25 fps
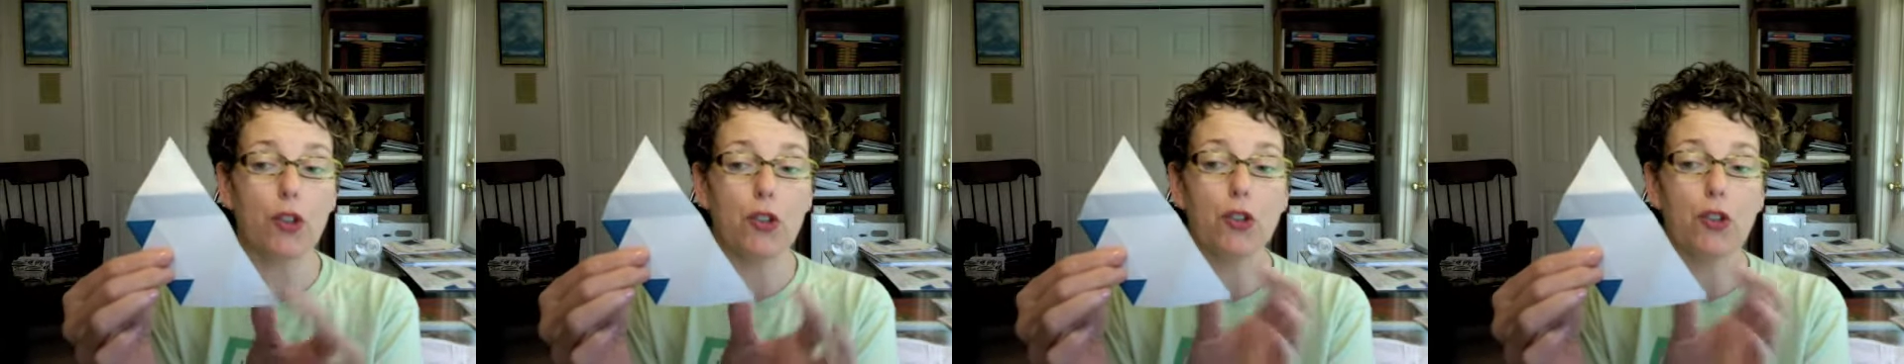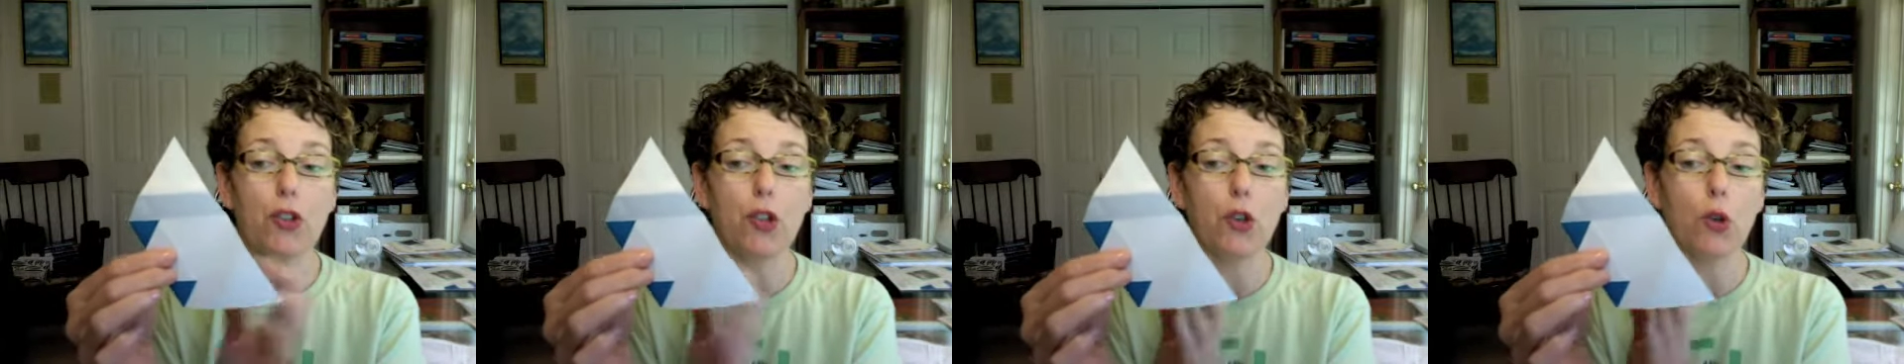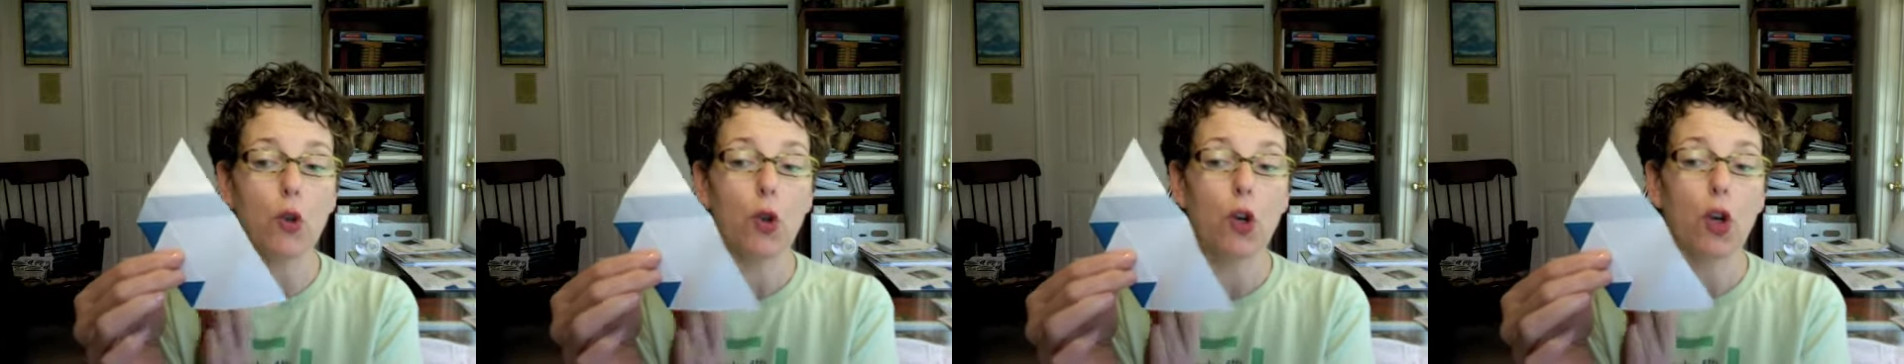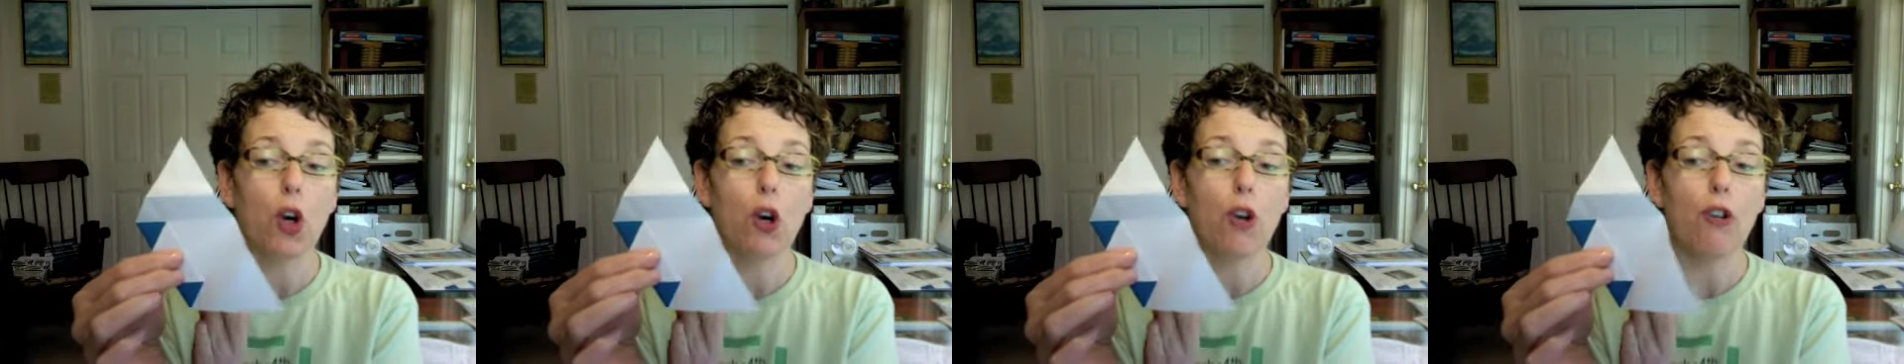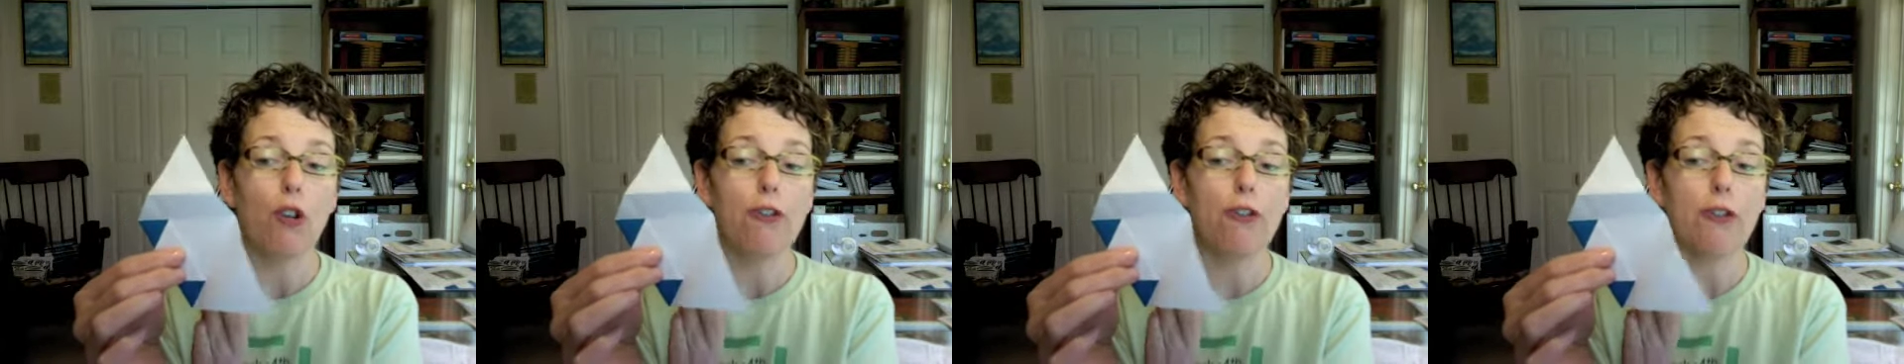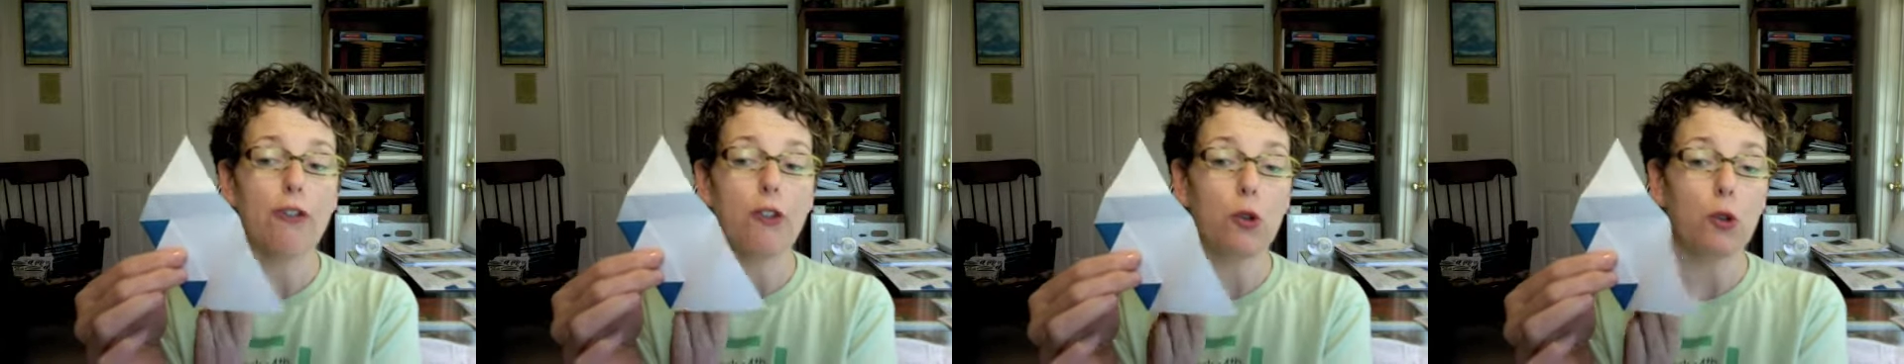So
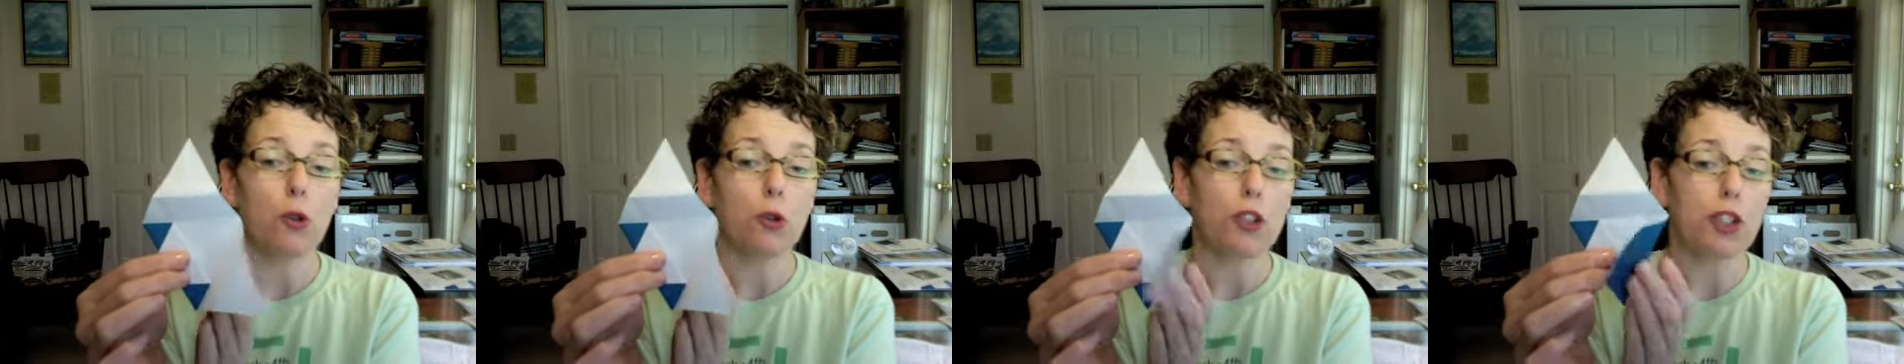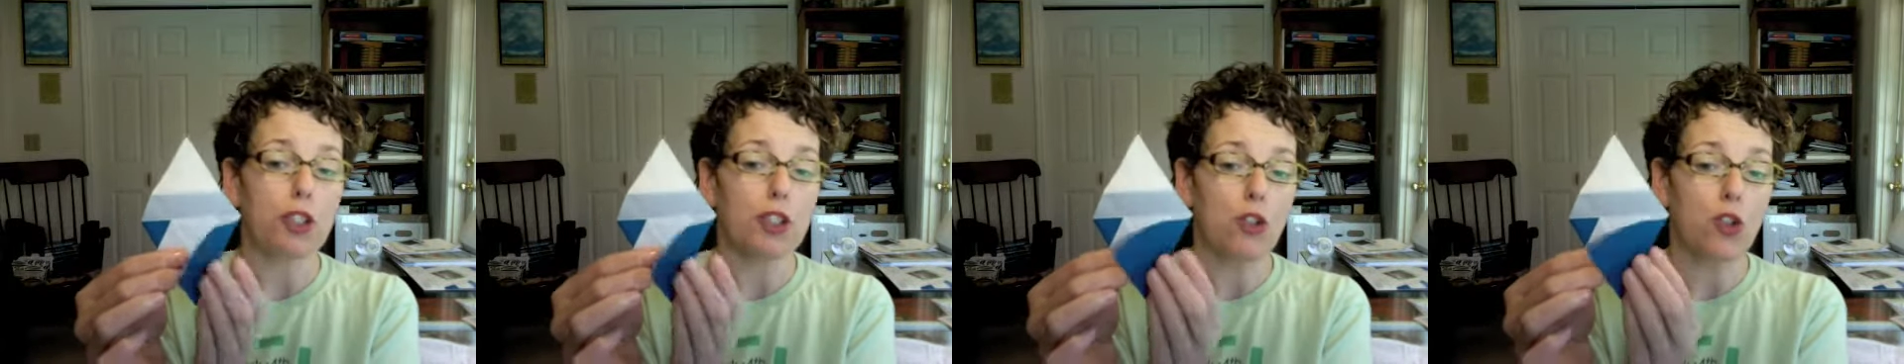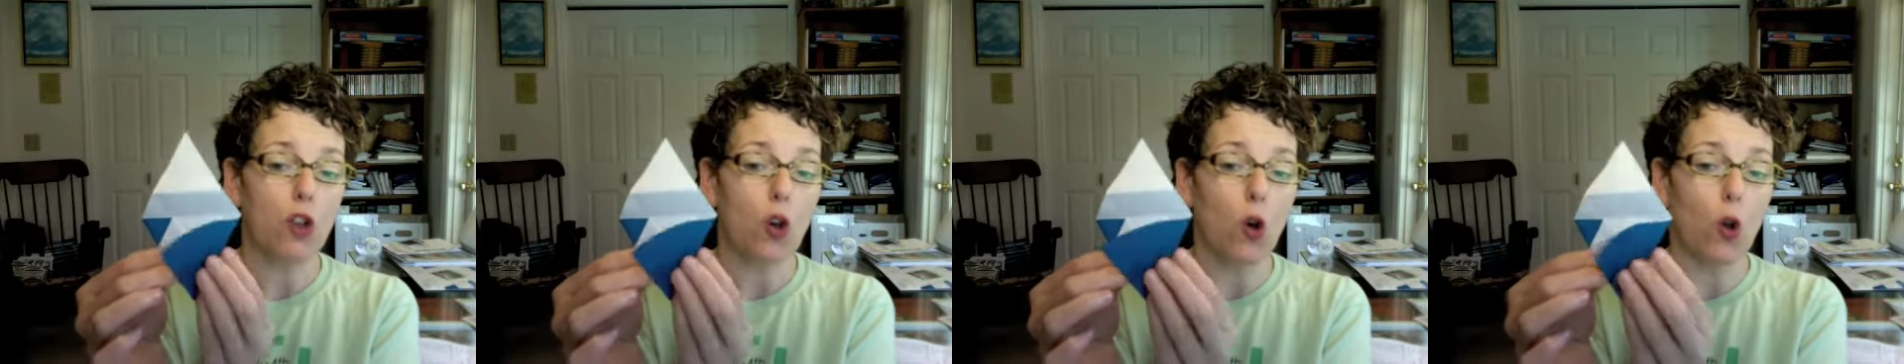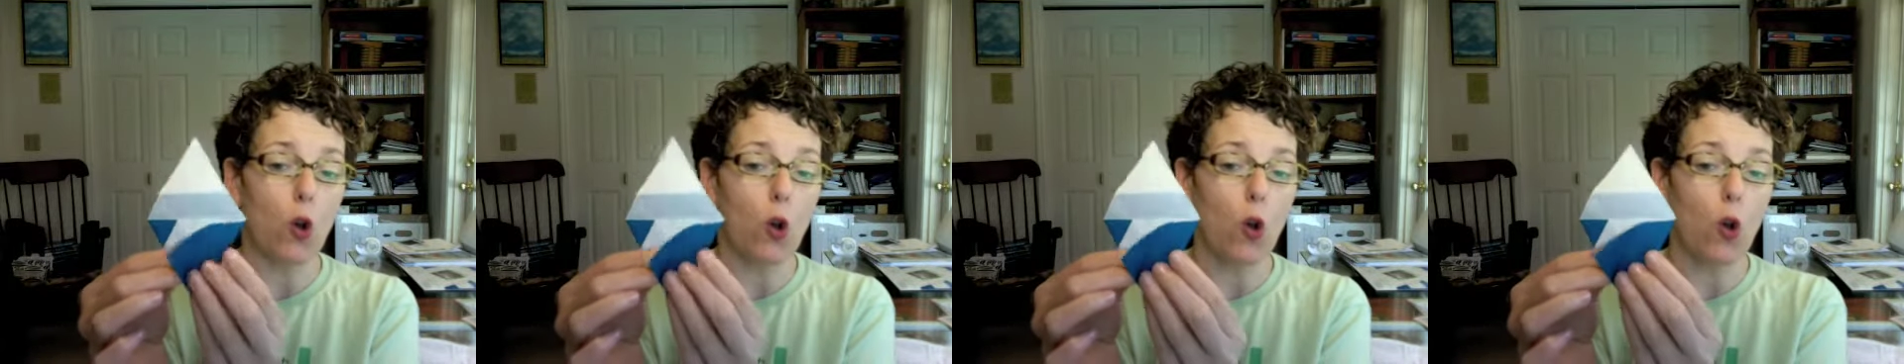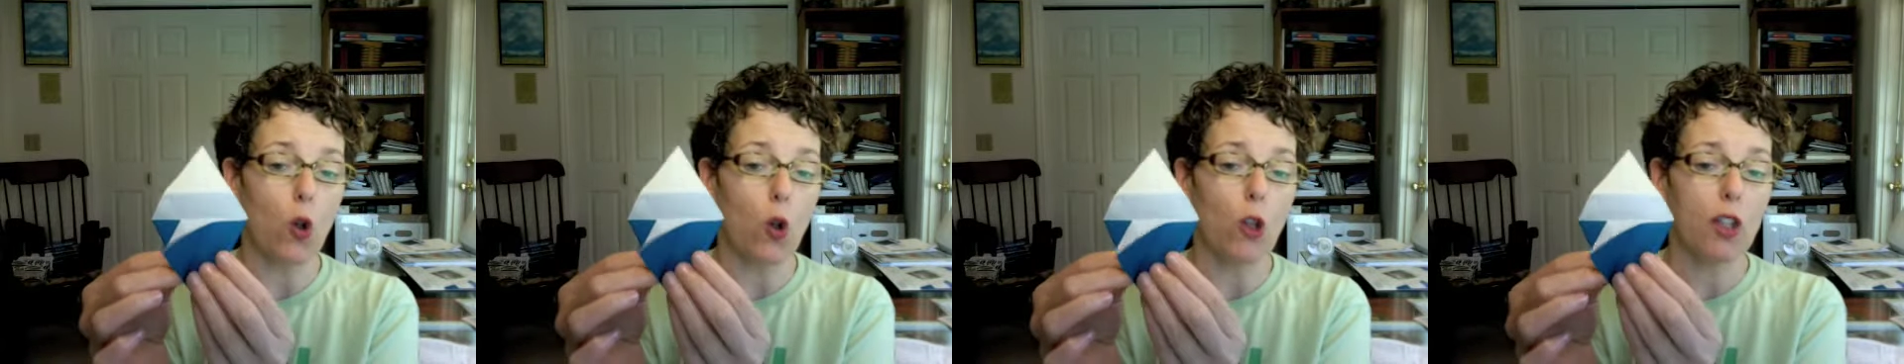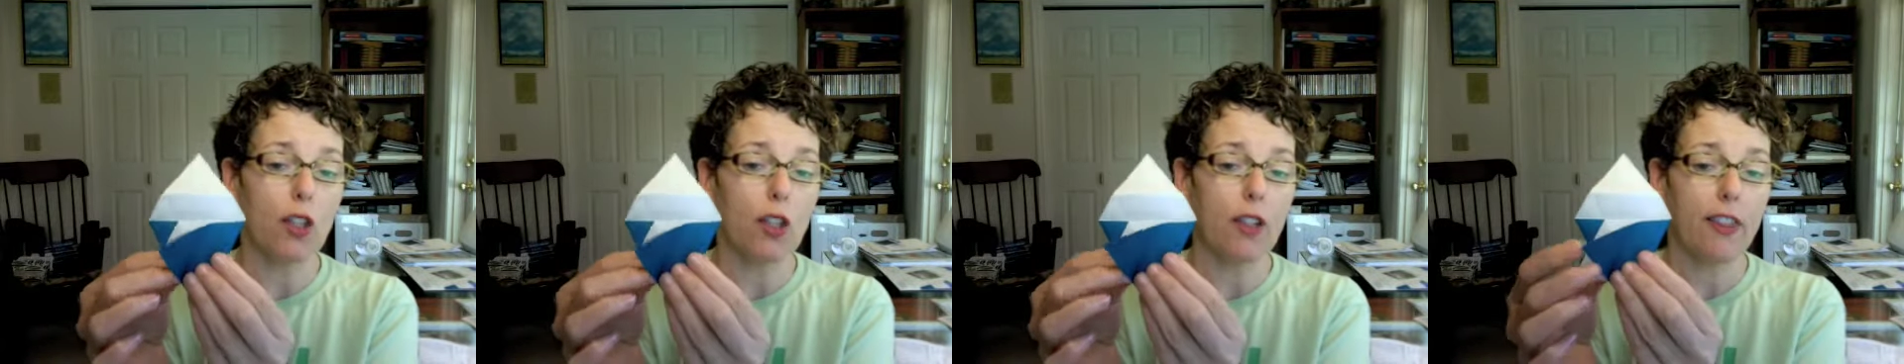fold this
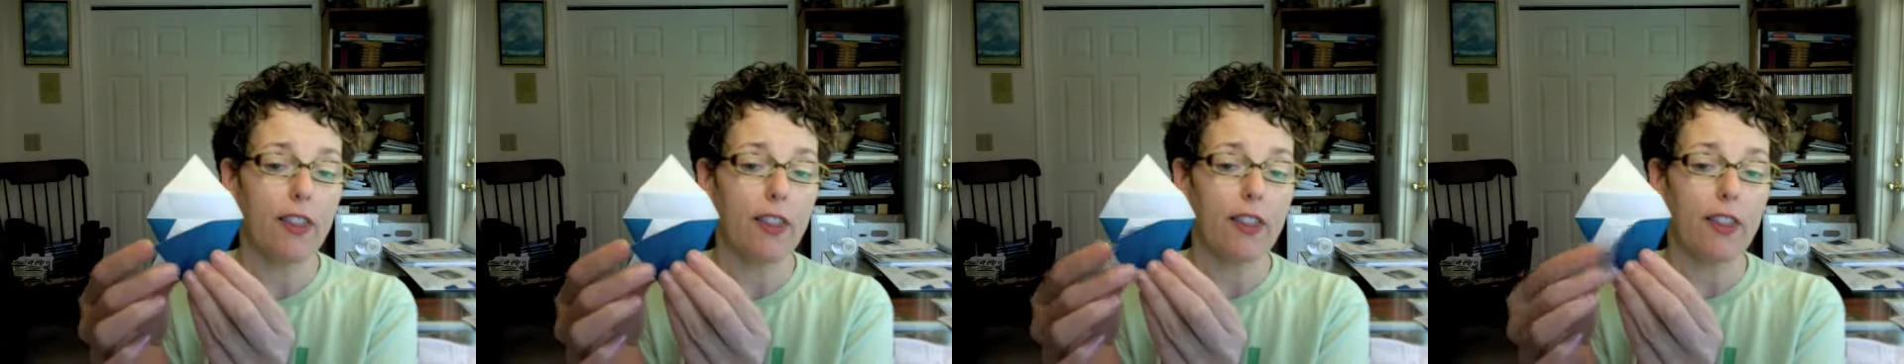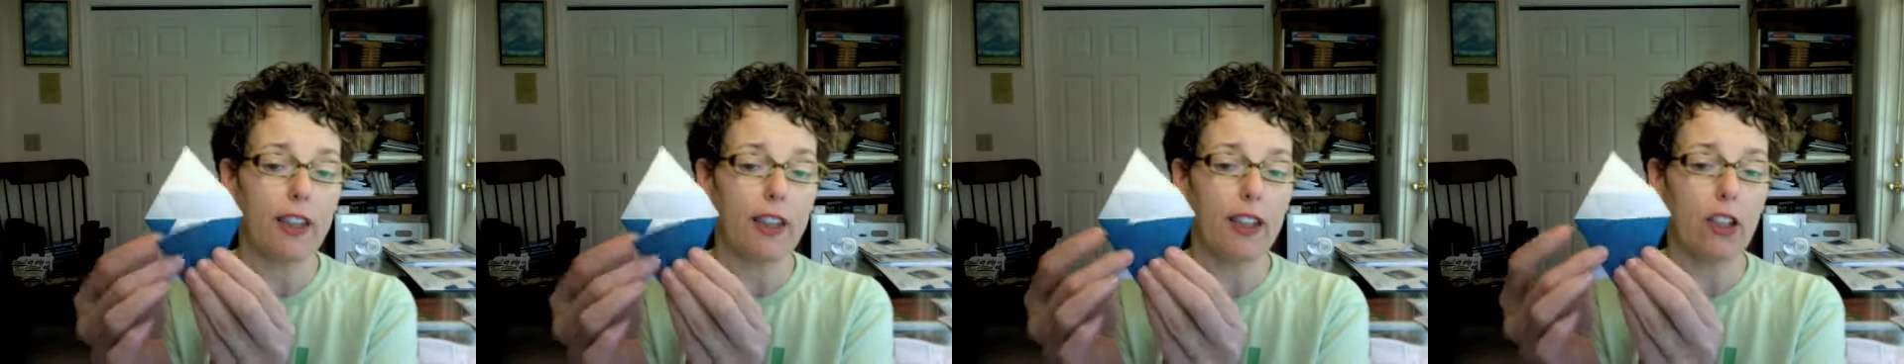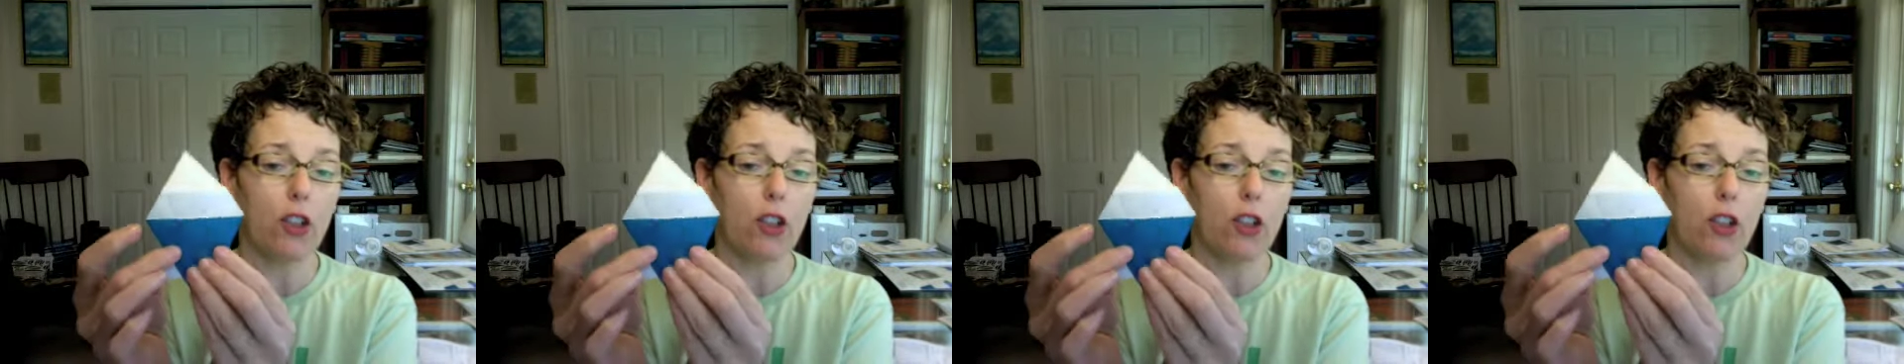whole thing